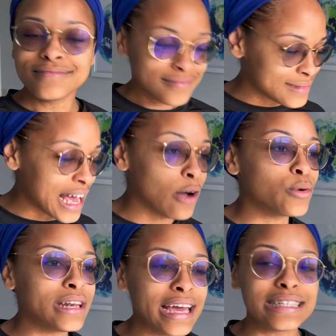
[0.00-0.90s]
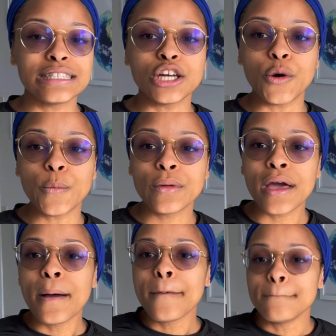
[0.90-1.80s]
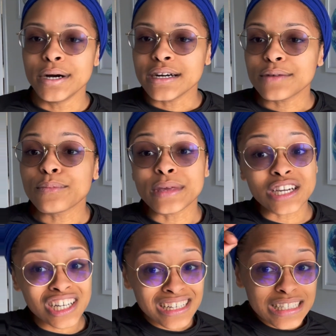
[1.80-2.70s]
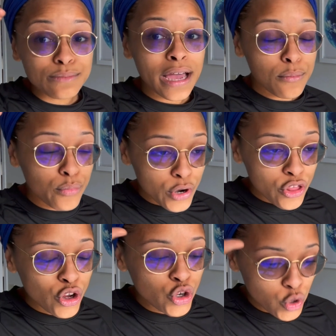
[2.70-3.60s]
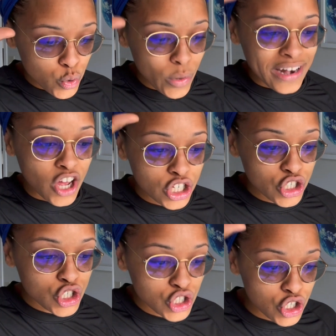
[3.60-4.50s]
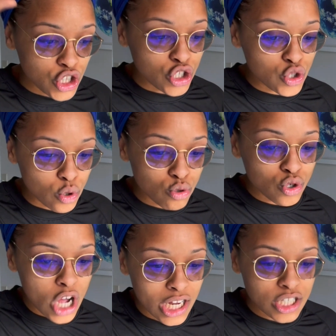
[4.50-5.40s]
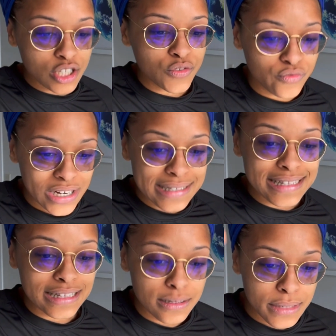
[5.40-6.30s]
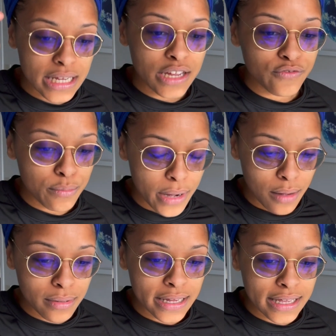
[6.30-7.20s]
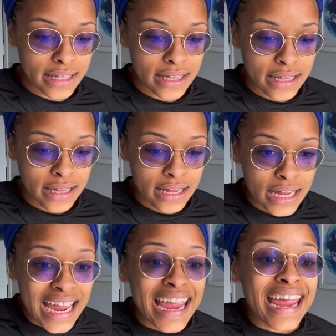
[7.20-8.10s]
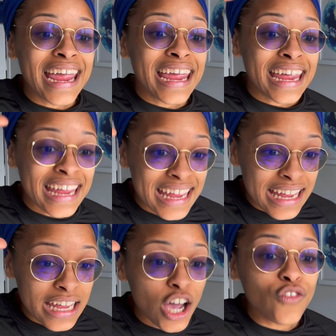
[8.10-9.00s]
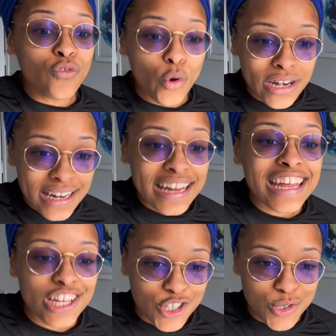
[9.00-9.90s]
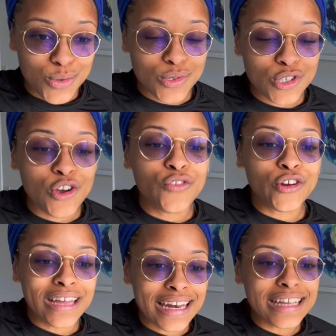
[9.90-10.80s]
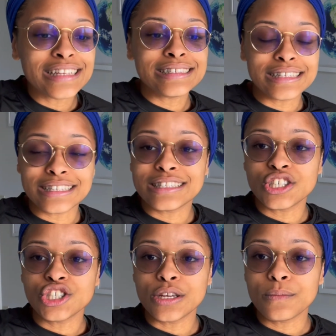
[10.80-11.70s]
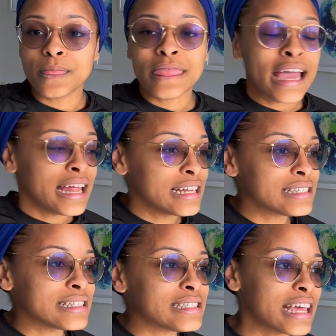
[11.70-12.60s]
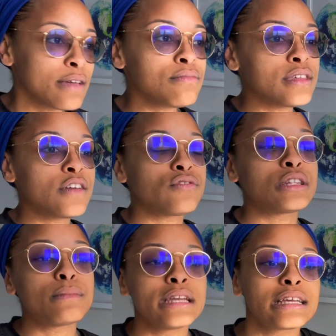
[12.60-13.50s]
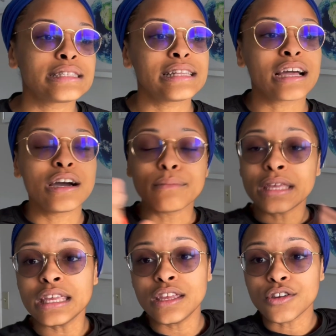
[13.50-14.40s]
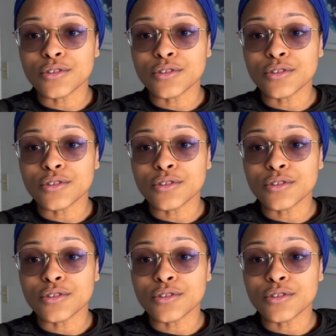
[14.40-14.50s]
I would like to know. But because my brother knew and understood the social construct of race in the Dominican Republic, he avoided issues for getting his citizenship. And it's the same thing for Dominicans that come here